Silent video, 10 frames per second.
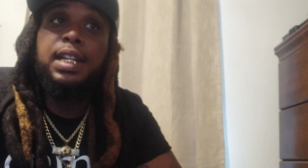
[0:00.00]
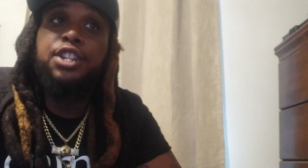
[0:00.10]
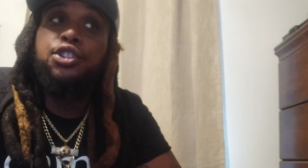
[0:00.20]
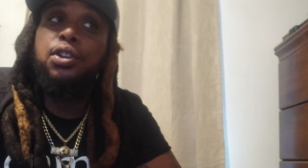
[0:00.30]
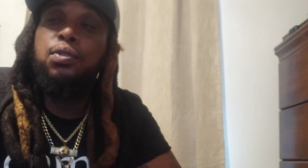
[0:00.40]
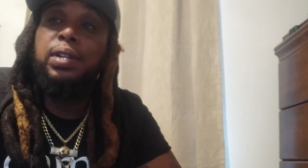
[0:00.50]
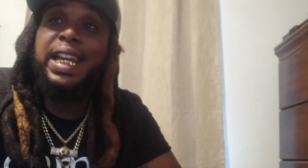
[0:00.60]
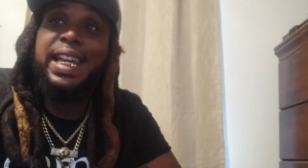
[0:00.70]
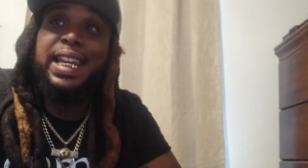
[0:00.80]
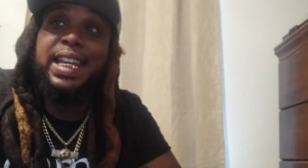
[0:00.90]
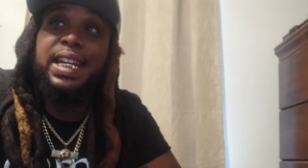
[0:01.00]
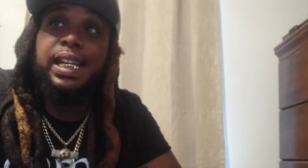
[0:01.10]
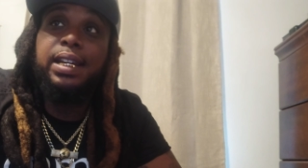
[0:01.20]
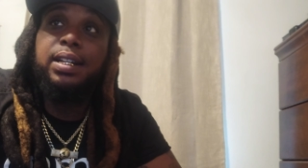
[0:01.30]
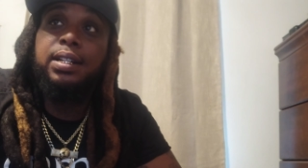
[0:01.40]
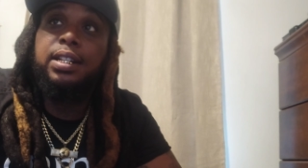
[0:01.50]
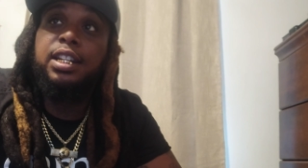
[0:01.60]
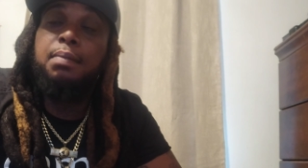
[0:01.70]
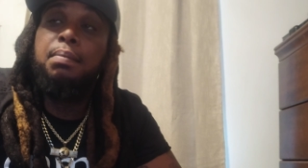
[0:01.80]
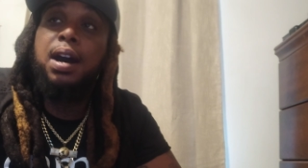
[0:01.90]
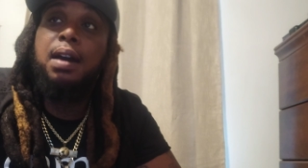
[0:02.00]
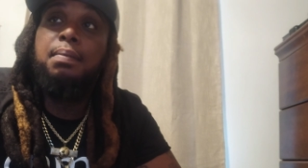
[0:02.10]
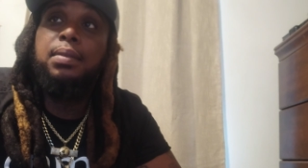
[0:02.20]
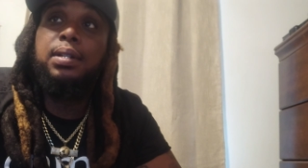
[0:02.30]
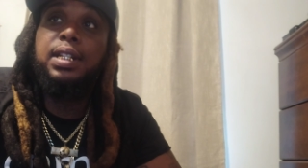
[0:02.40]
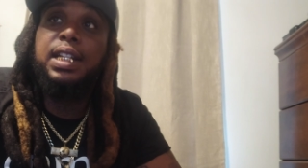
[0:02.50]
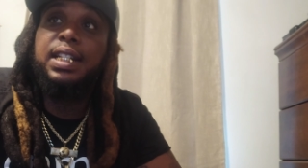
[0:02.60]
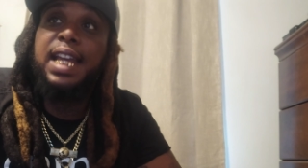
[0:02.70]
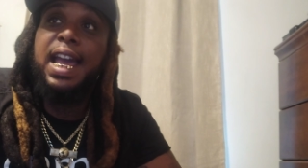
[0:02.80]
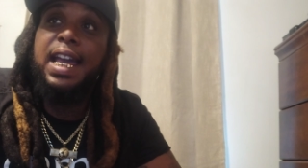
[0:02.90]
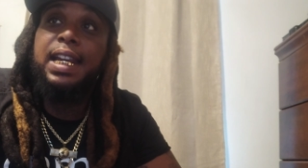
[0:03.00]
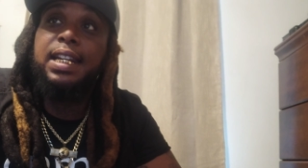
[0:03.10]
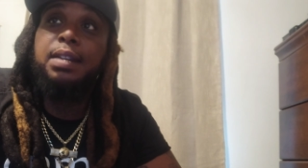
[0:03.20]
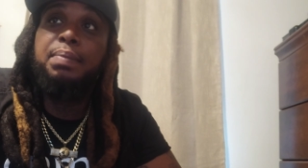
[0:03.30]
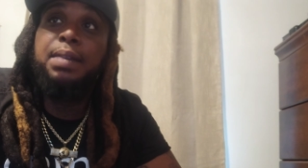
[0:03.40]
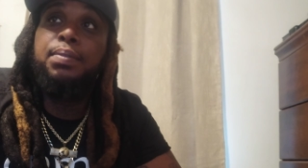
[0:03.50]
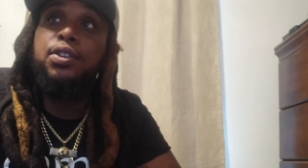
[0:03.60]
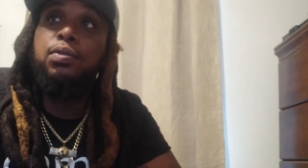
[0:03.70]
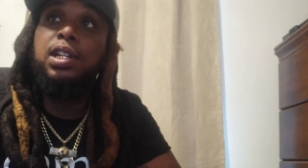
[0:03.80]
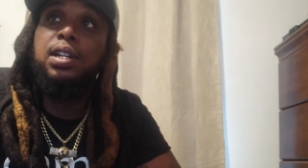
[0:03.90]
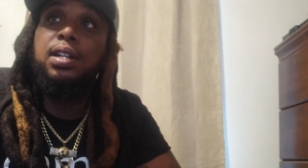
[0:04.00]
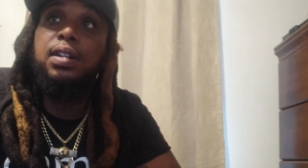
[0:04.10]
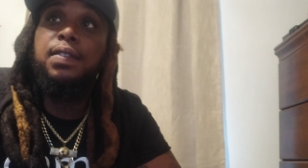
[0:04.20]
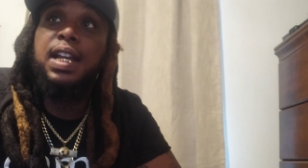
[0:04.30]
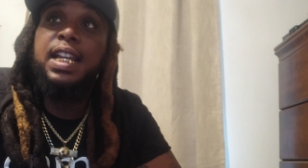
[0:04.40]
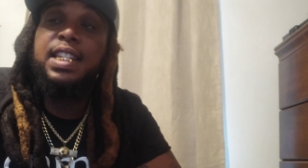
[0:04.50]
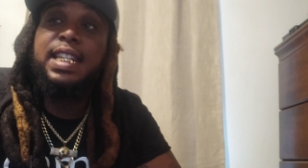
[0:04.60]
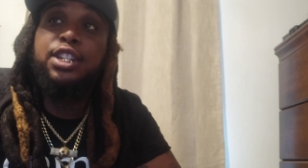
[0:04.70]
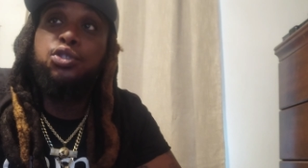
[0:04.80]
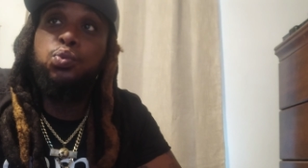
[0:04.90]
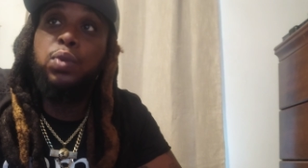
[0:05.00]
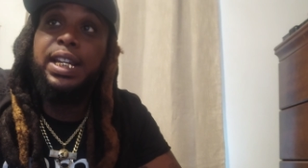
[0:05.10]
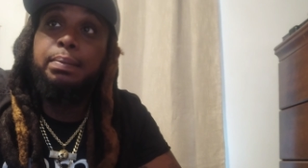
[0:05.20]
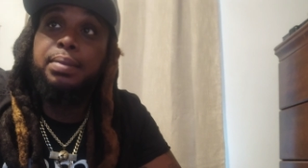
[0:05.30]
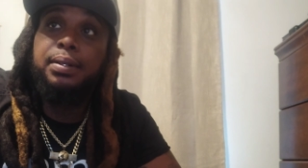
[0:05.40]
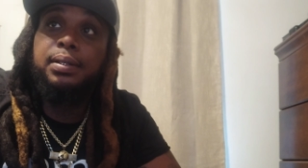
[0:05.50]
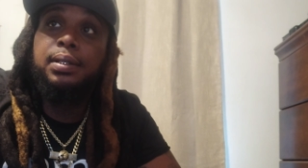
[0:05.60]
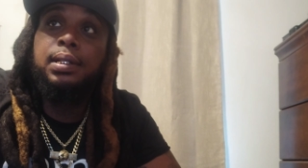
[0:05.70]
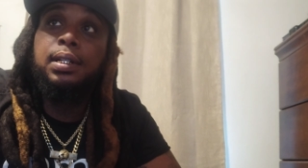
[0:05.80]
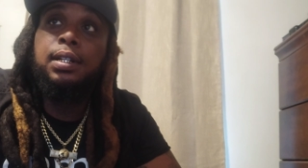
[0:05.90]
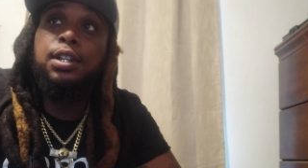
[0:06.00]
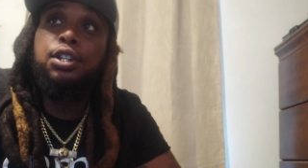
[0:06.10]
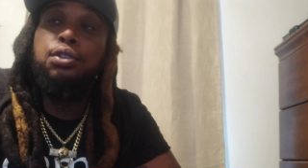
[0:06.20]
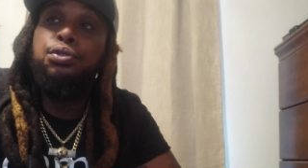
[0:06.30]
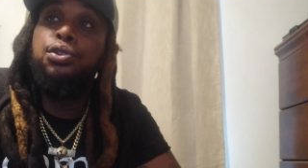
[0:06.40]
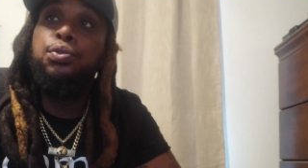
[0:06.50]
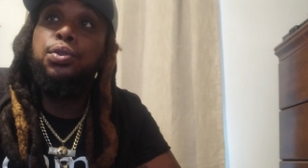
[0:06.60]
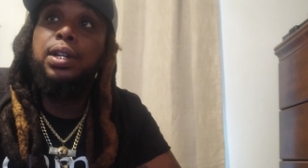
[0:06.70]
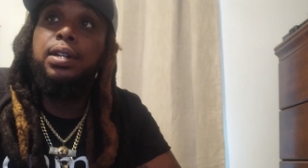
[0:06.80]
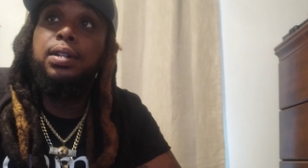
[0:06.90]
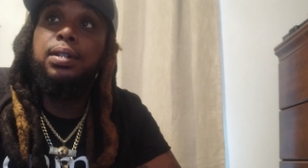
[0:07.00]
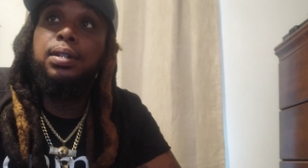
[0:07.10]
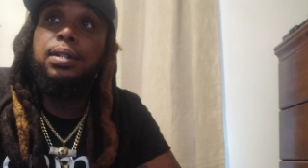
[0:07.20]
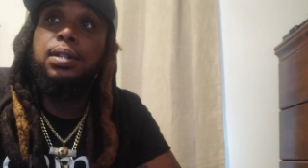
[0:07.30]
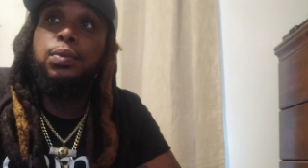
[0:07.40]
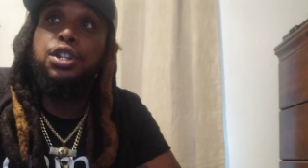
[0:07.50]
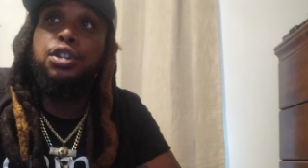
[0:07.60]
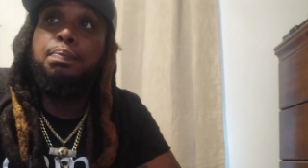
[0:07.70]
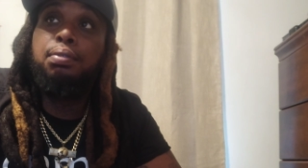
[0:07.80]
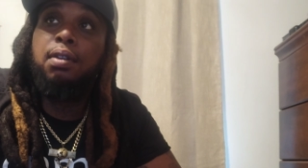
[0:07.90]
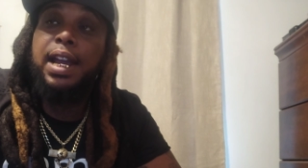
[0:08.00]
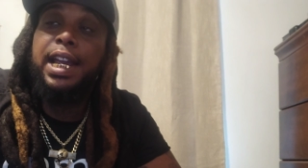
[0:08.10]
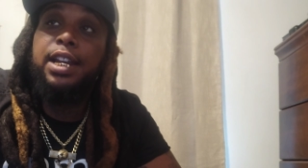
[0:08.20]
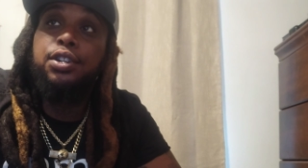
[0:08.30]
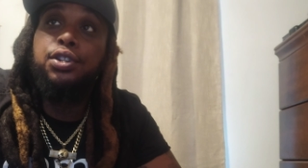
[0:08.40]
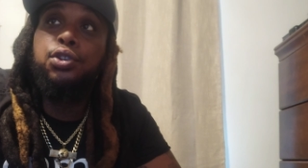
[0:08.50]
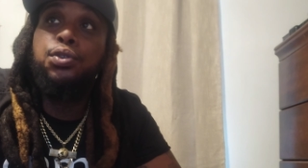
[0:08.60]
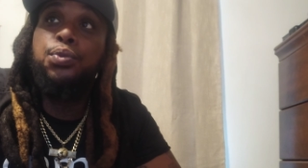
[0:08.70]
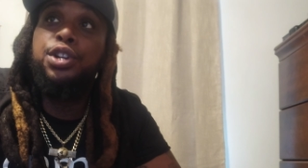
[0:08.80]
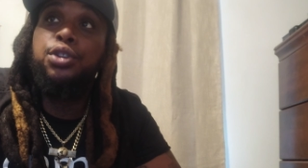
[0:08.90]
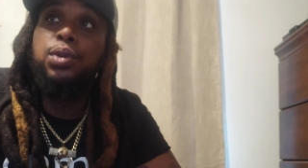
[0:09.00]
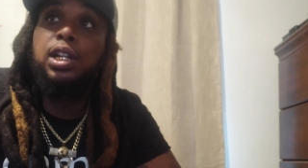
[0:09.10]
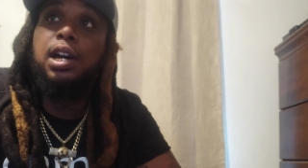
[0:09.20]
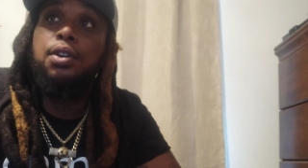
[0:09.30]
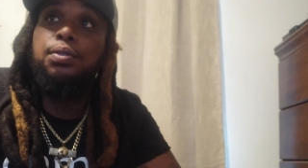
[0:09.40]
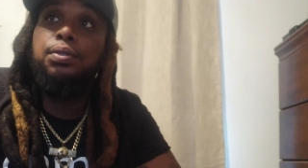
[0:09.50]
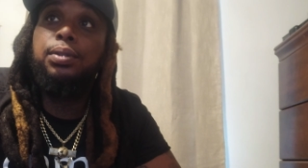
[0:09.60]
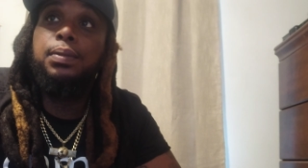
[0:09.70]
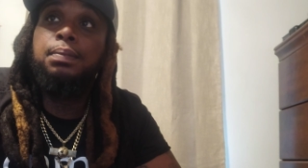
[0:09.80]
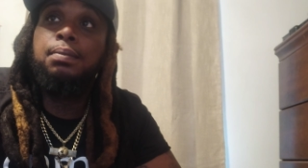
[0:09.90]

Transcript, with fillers: that you don't let India, your mama, your daddy, the people you love, see you weep. You do it when you're praying. You do it when you're alone.